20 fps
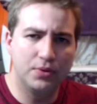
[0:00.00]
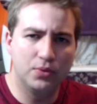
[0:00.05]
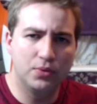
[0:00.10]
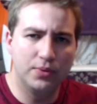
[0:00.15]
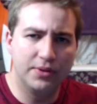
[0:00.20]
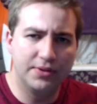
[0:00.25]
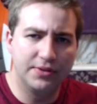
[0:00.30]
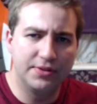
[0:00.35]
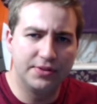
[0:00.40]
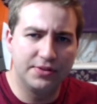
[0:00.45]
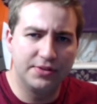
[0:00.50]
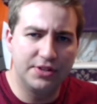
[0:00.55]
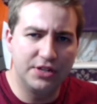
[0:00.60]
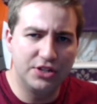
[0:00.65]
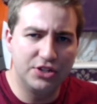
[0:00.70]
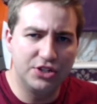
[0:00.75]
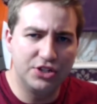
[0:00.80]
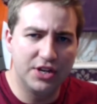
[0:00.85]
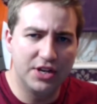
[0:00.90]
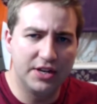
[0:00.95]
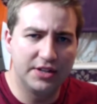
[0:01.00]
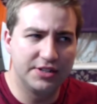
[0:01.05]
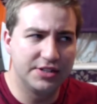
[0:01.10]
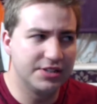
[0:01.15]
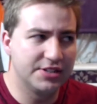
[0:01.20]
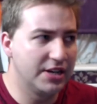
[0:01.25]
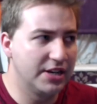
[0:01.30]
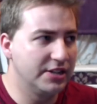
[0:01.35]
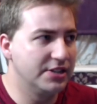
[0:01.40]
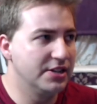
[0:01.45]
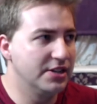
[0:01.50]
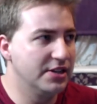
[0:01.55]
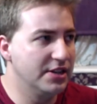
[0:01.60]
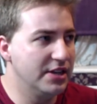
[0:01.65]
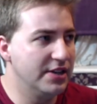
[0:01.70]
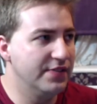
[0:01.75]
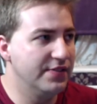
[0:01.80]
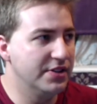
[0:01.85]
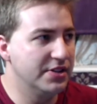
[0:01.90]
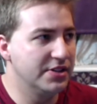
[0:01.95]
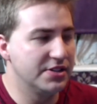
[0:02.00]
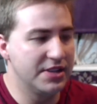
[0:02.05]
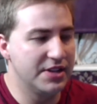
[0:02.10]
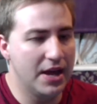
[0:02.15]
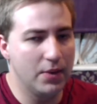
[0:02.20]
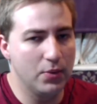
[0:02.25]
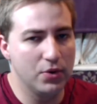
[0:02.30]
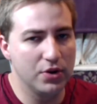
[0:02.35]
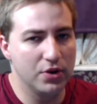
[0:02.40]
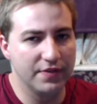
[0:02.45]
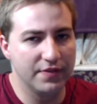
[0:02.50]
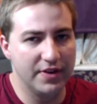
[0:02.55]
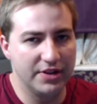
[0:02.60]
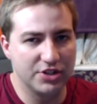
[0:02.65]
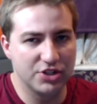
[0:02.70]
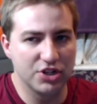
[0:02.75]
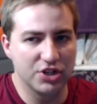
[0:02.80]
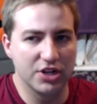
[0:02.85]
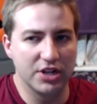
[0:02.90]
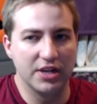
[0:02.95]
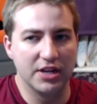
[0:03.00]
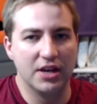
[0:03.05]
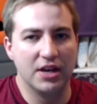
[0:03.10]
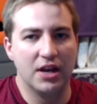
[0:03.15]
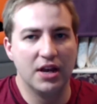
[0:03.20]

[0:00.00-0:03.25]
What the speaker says: with TGN and decided to leave his network eventually